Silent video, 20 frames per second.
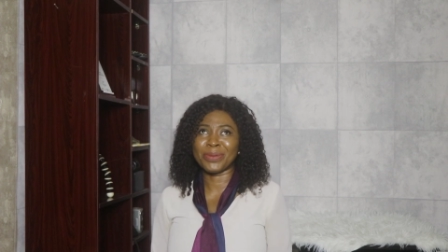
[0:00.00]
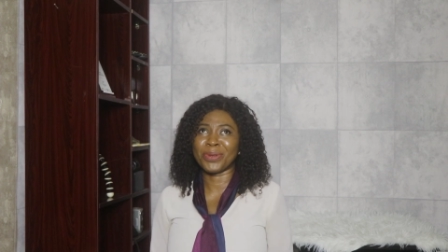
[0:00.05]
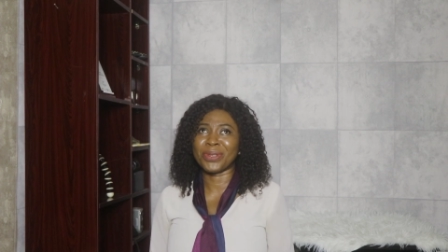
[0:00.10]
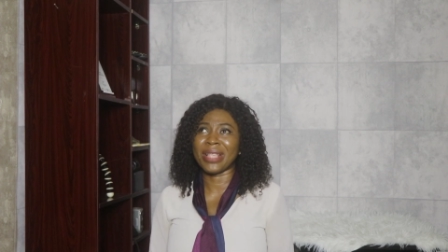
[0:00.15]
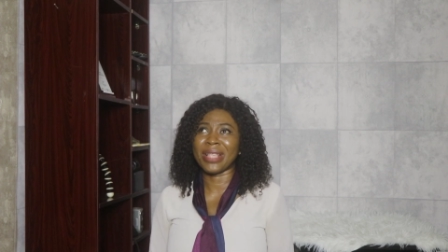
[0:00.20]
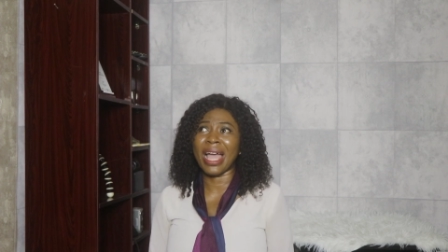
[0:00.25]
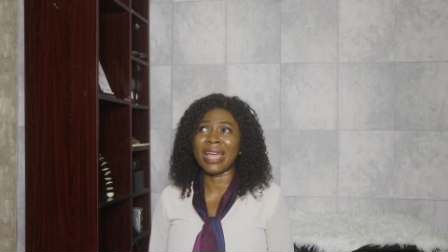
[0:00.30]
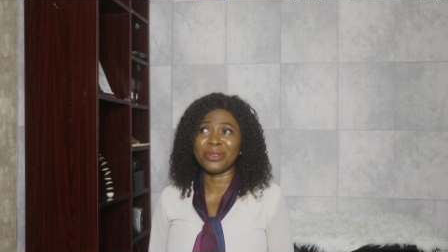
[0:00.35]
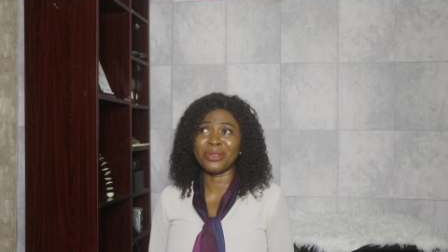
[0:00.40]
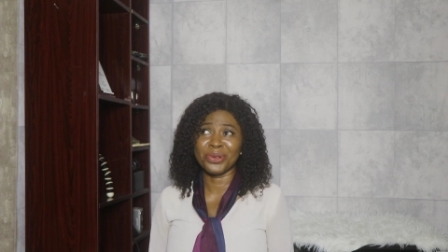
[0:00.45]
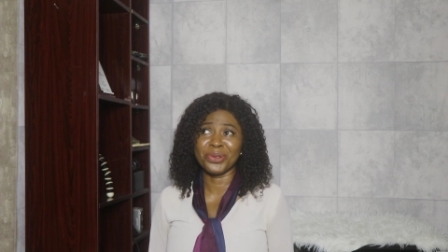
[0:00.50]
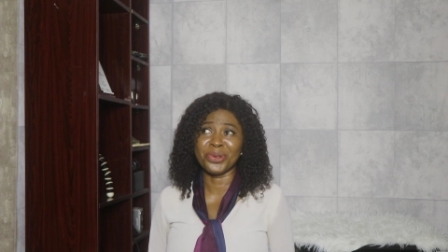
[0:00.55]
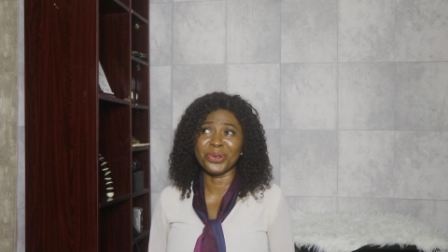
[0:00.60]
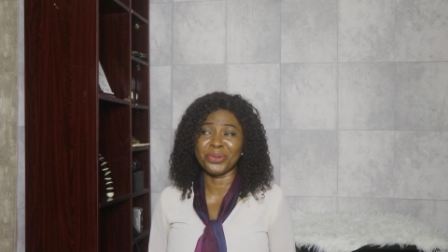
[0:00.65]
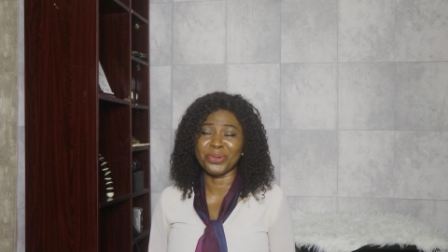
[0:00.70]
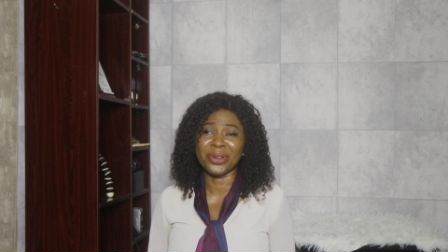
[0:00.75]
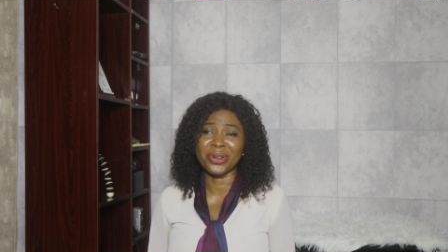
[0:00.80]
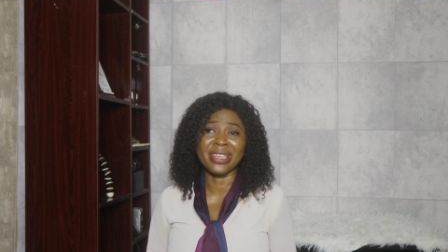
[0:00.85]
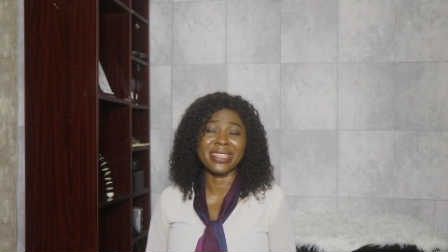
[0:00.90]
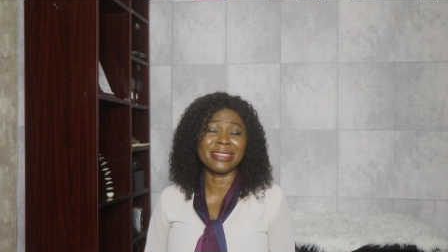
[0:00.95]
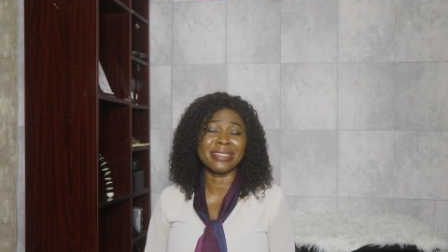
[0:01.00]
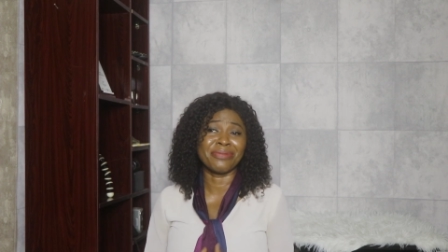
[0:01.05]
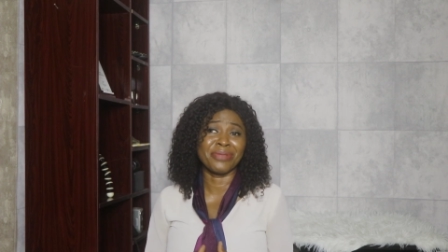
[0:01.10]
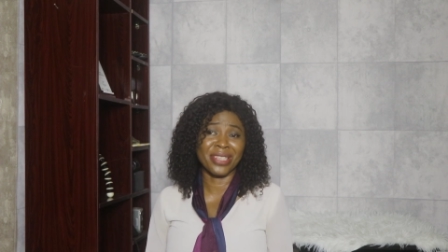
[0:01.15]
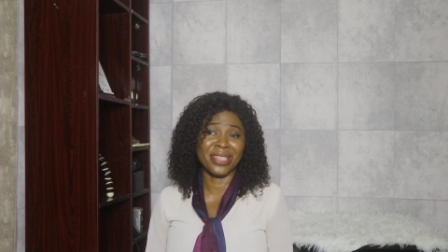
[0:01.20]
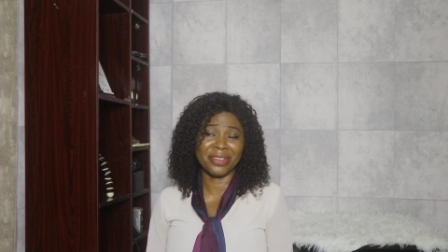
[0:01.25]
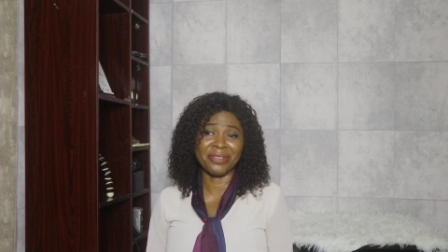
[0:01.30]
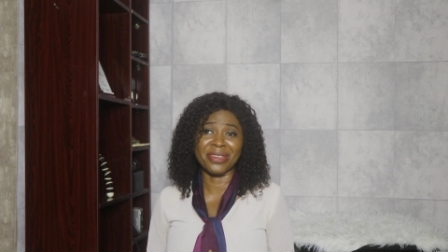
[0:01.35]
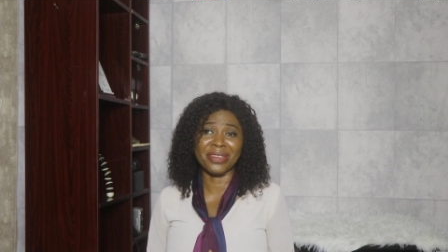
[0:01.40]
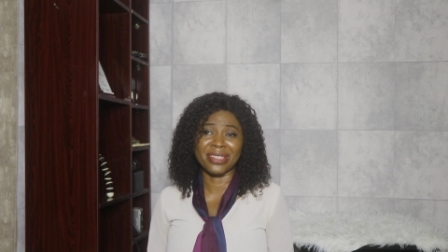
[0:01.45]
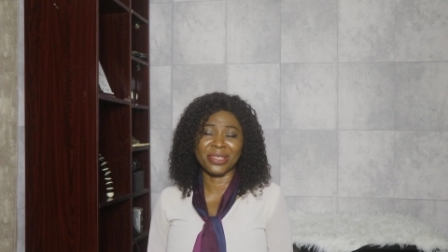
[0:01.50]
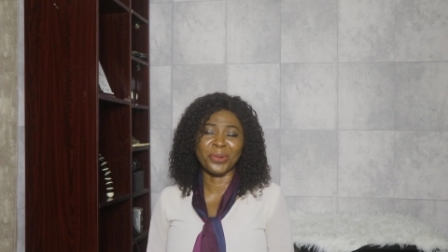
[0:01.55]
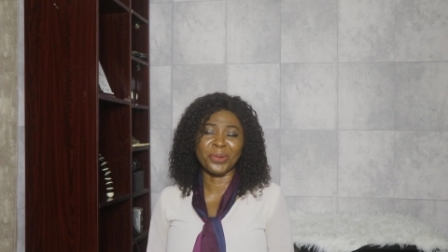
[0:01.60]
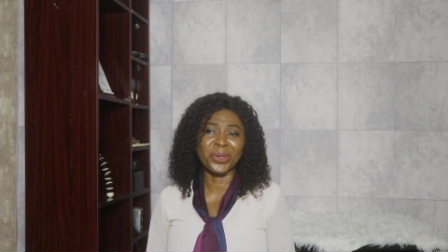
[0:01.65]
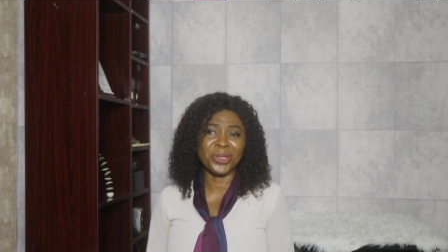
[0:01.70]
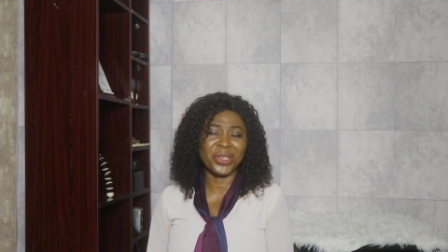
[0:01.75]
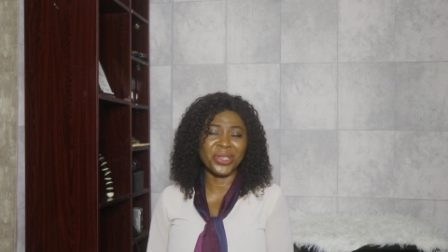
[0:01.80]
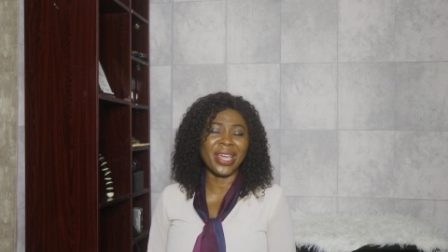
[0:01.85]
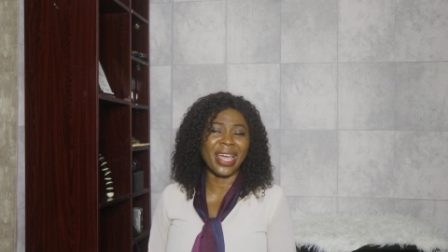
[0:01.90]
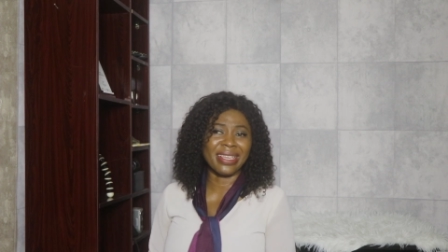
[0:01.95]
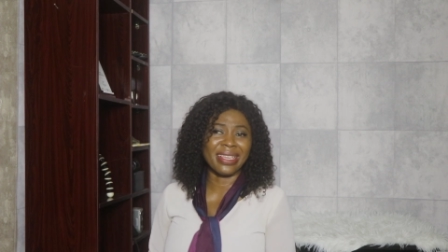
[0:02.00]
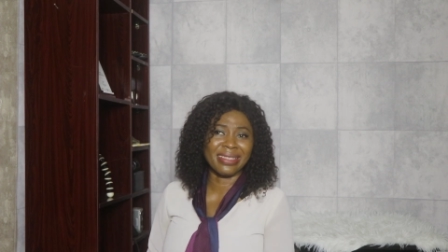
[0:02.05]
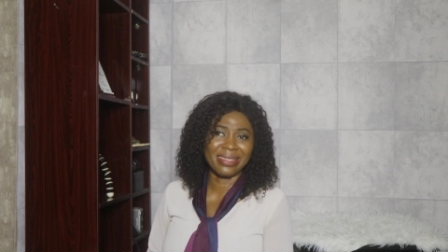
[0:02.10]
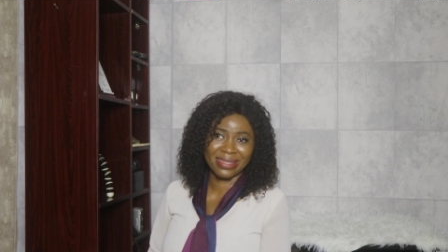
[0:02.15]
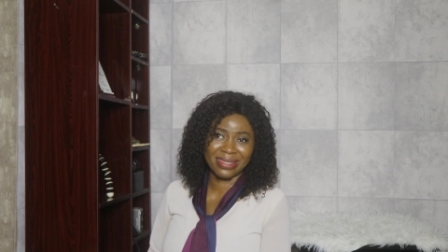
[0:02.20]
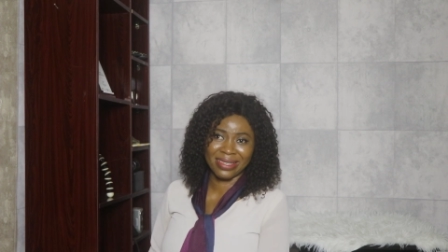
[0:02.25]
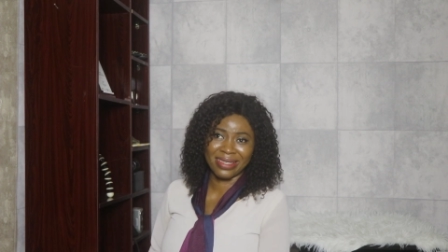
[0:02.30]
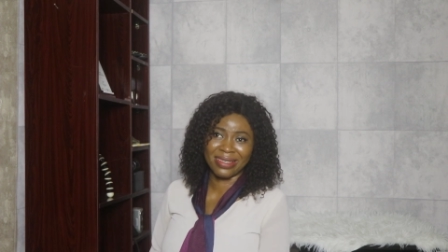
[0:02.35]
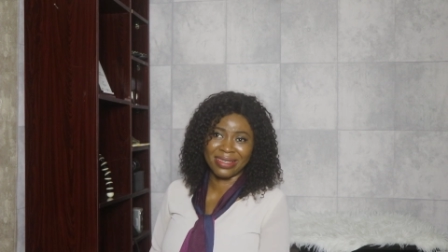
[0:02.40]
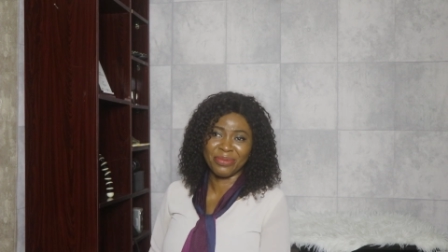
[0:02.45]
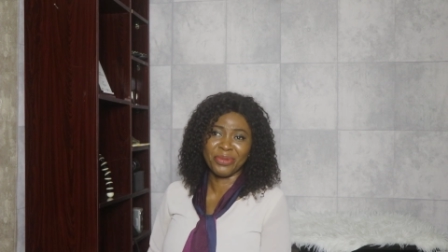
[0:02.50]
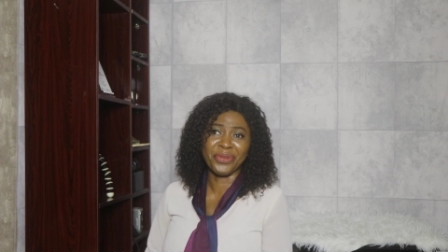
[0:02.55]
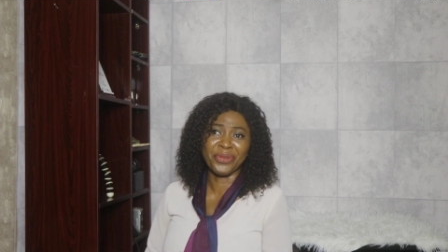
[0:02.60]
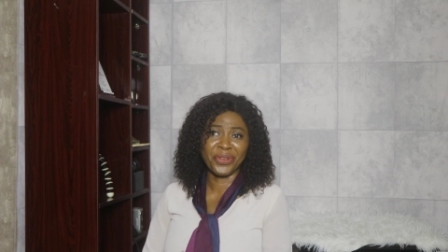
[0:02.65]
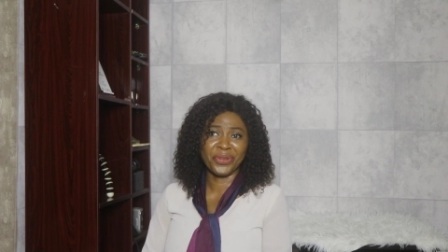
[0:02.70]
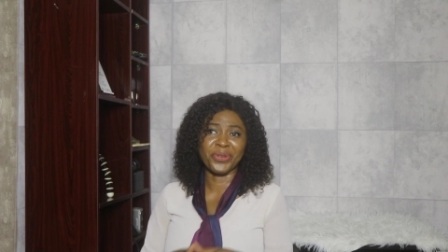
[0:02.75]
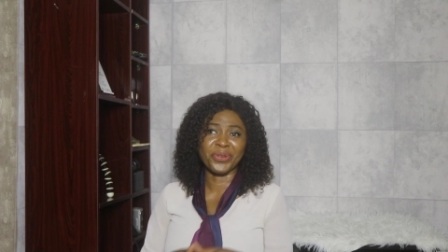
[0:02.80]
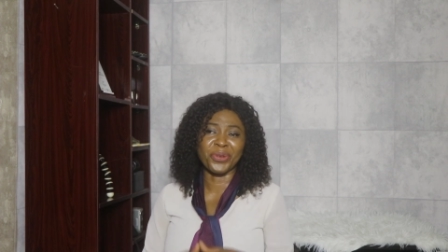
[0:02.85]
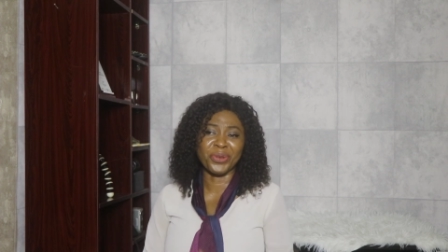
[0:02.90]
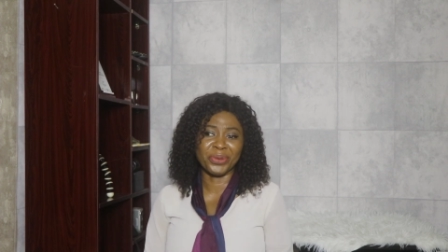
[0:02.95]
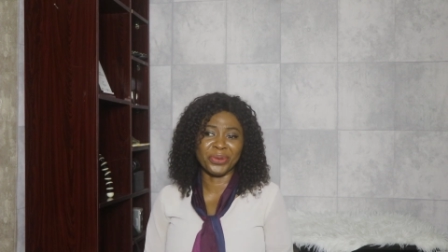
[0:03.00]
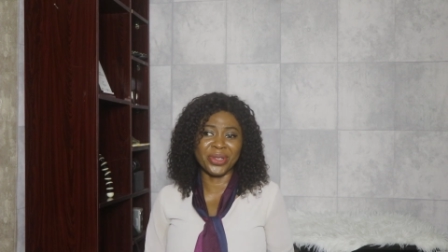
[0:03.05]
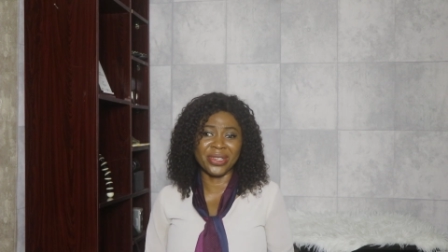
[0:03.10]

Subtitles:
But I don't know, but it's really crazy. What do you guys see moving forward?